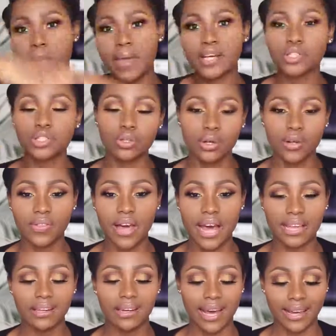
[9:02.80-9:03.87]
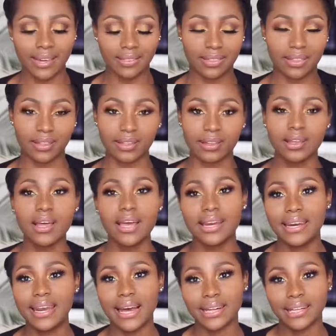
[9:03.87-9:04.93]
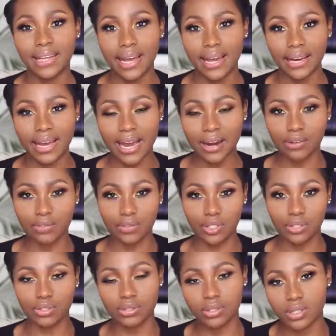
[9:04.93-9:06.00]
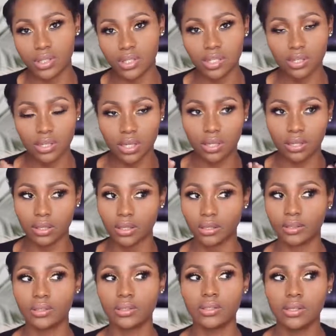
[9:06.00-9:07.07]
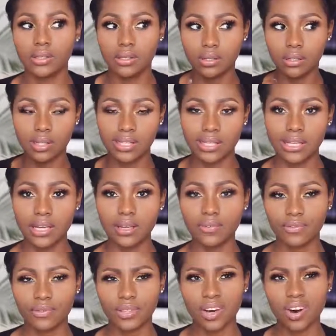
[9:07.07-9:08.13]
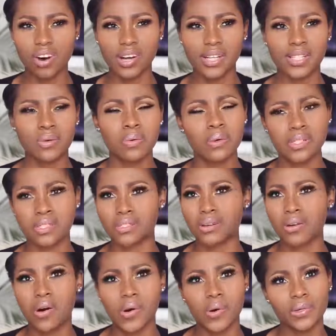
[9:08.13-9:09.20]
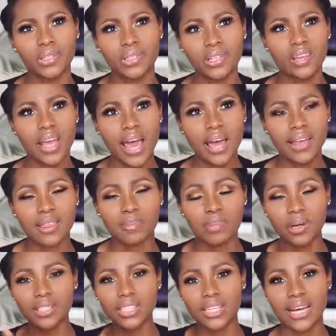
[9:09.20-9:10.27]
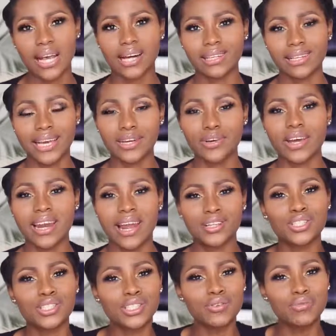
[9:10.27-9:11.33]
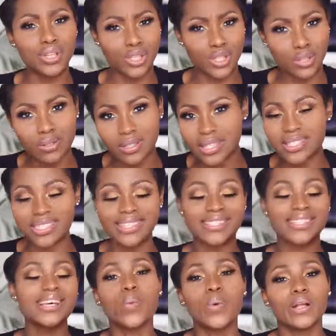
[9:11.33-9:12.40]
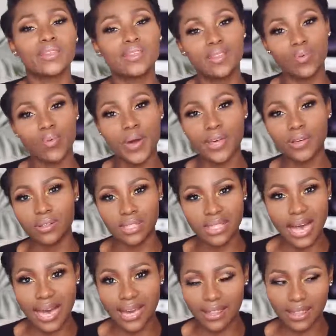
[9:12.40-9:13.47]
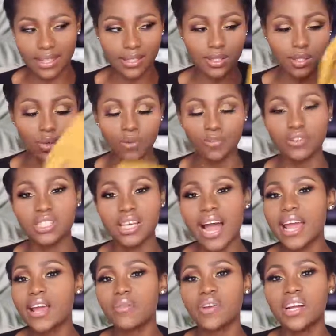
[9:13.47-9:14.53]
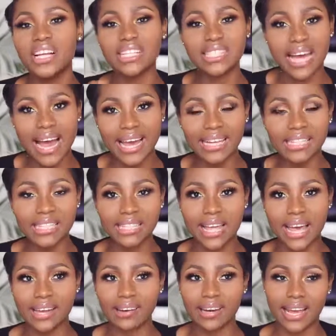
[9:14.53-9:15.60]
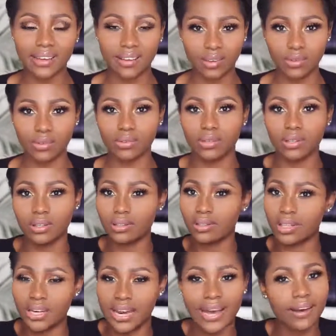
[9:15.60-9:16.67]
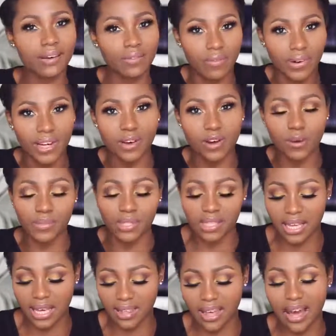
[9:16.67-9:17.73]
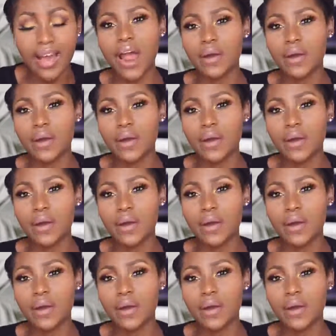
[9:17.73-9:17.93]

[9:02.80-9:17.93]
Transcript: to make sure that like the neckline kind of reduces the sleeve, the cut, what is it called? Yeah, the plunging neckline. You can actually reduce it with the way you tie this. So if you tie it really tight, then like, the neck really comes together.